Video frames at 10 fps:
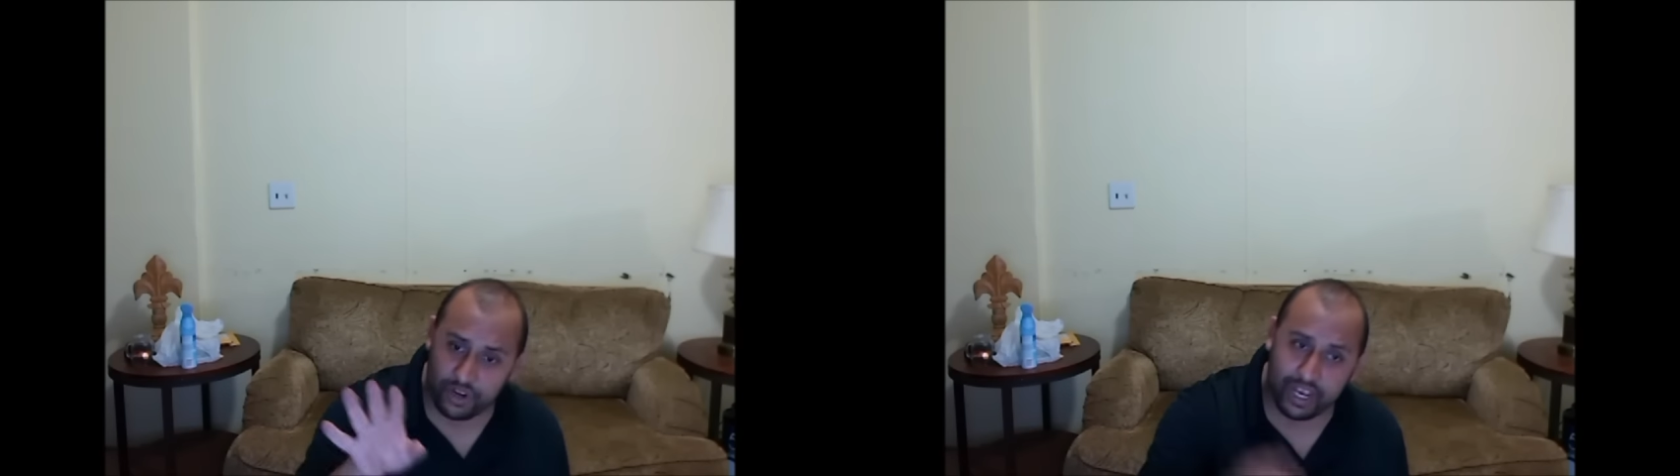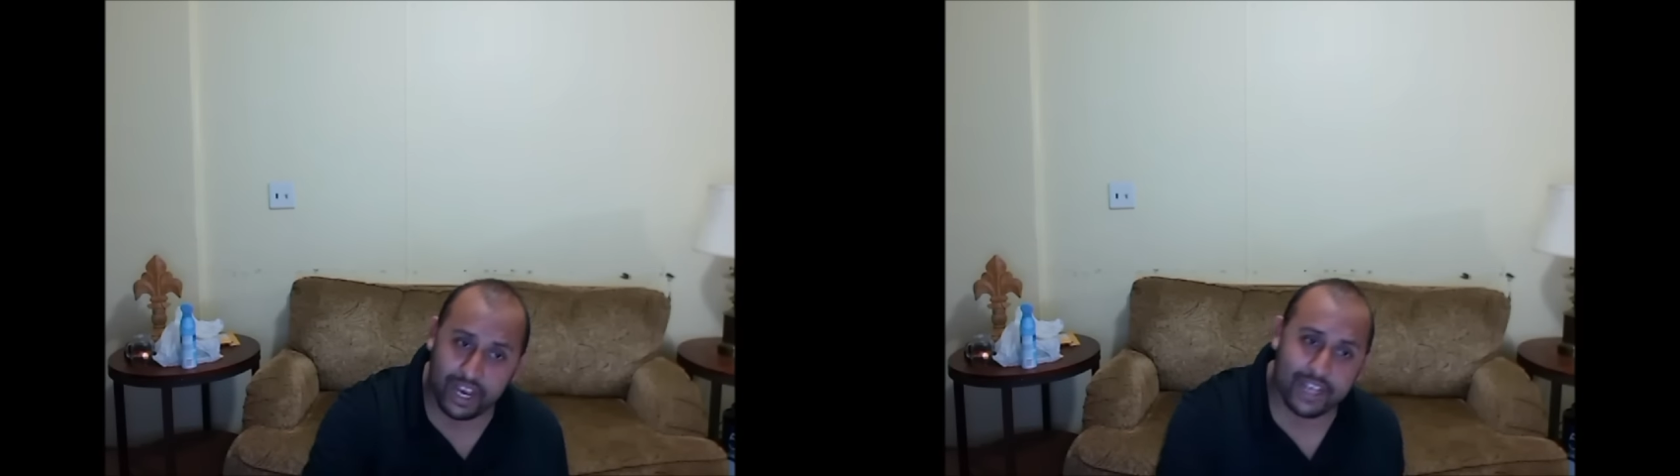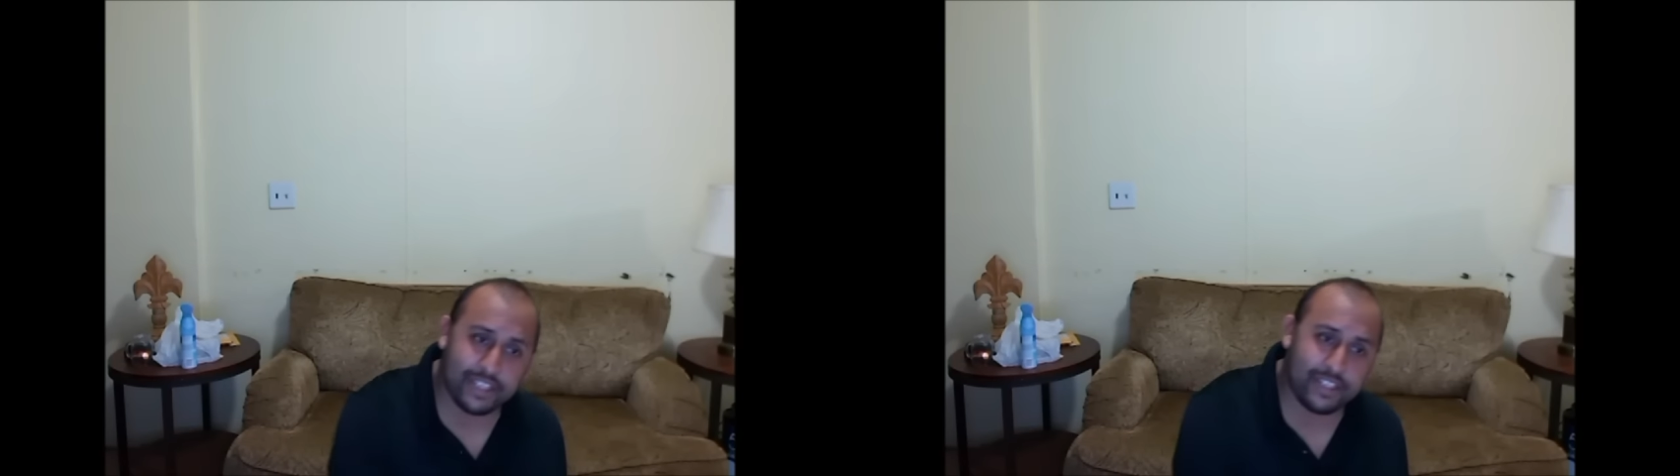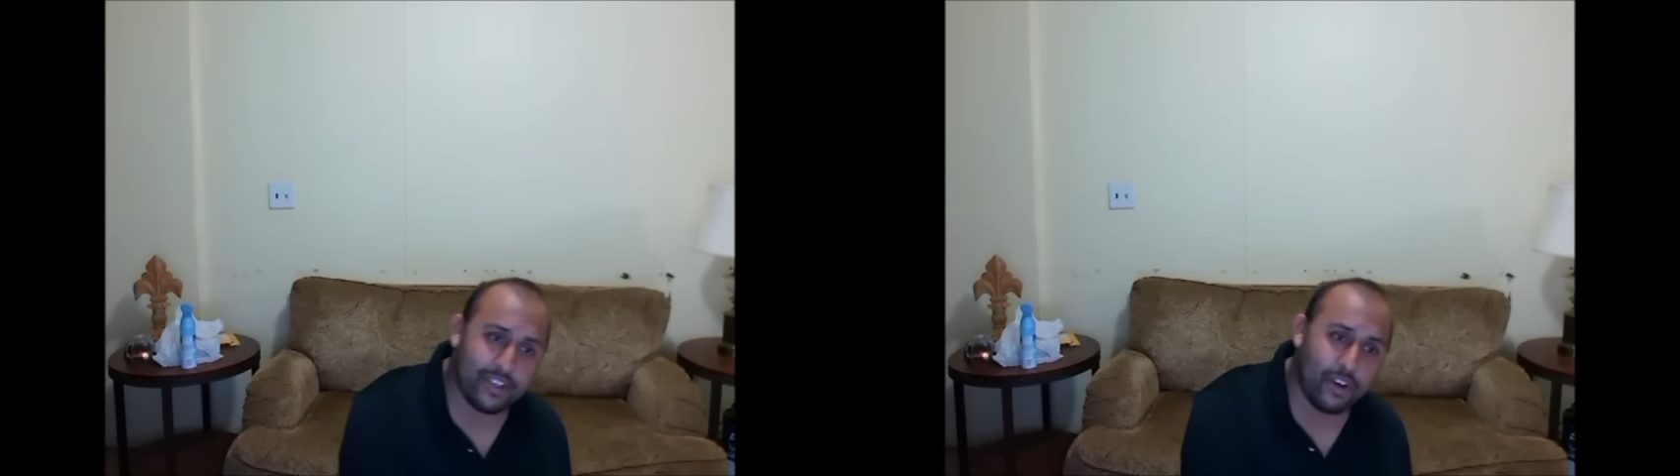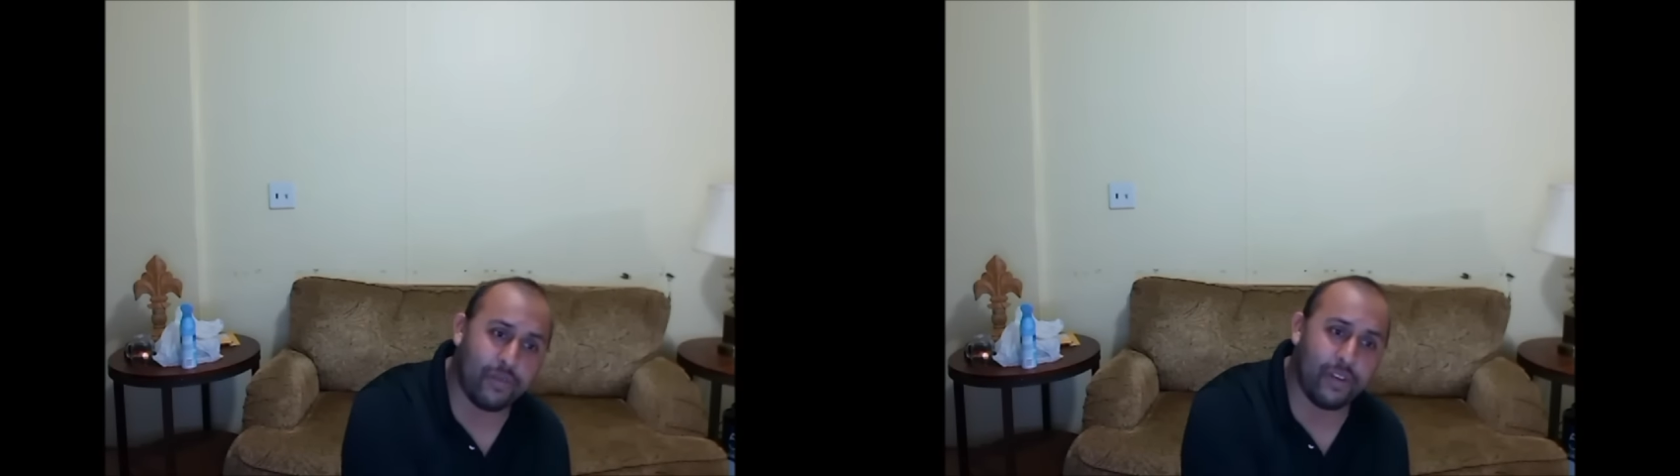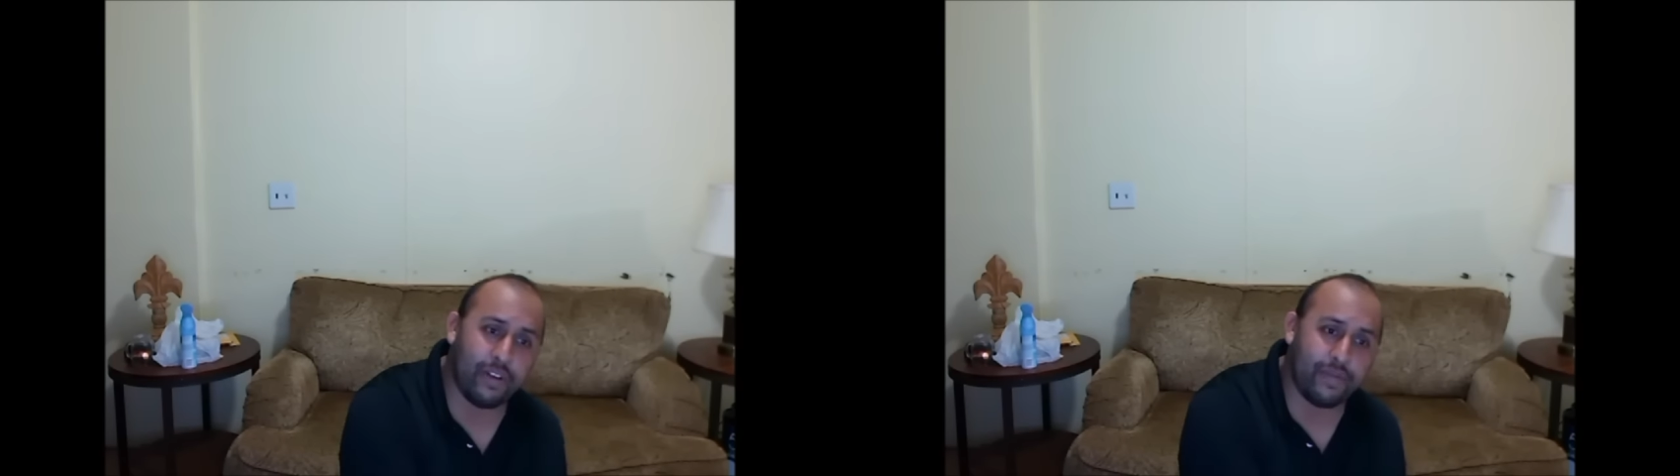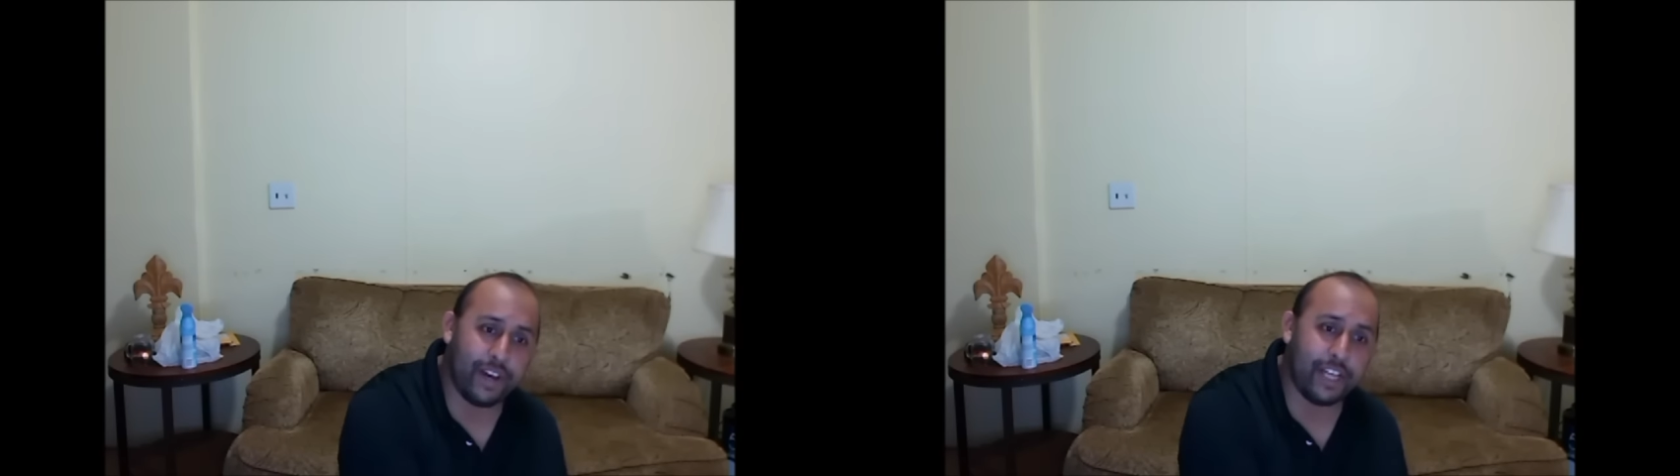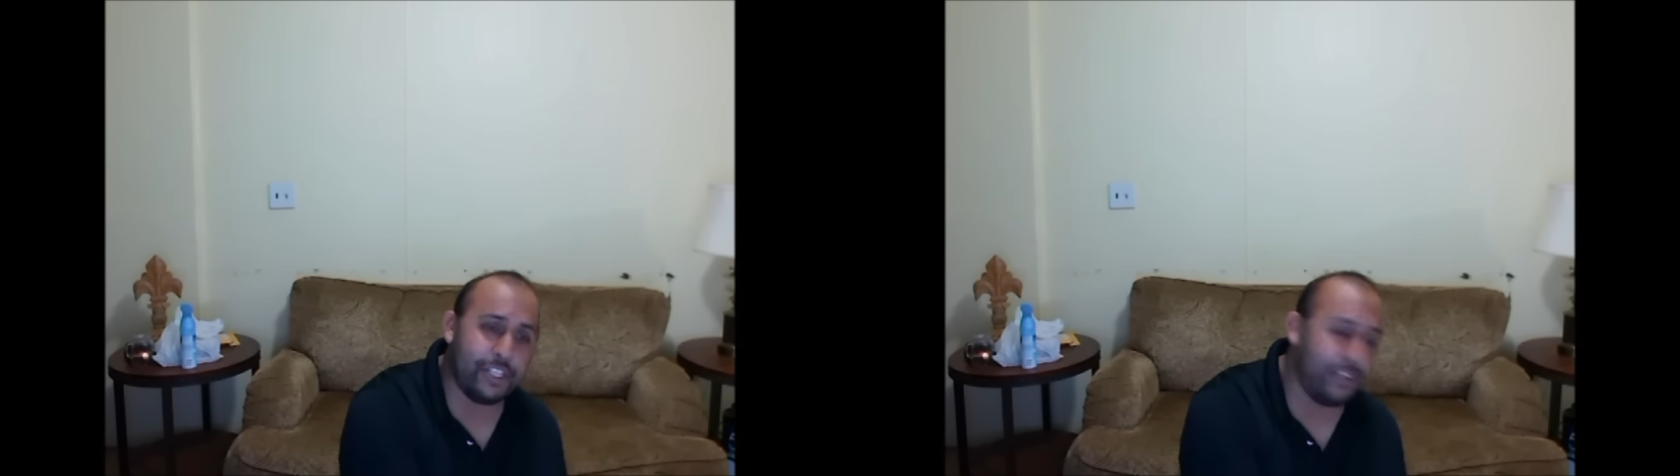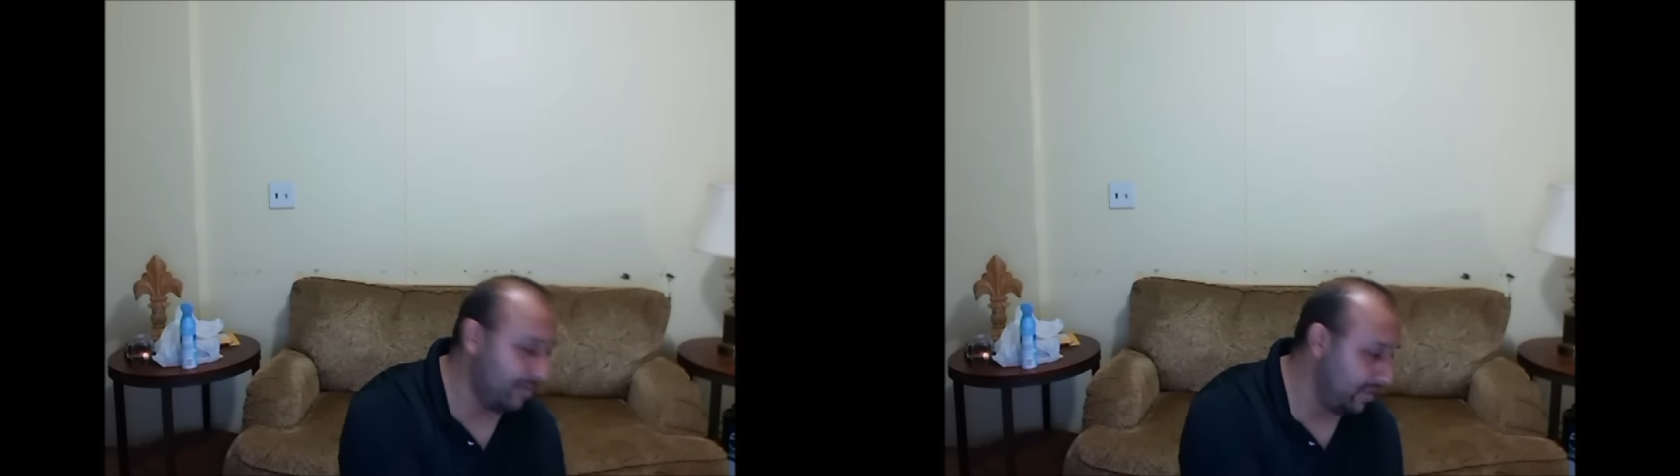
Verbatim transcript: guys. Hopefully, I'll find you.